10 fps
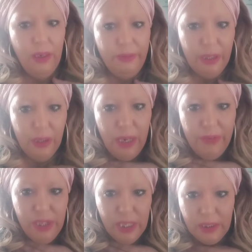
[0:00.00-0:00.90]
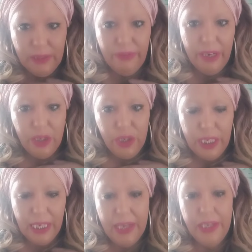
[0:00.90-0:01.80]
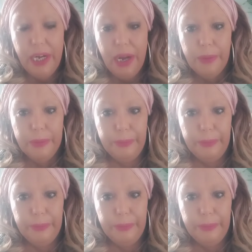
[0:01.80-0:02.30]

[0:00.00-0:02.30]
think I have a chest infection again, you know.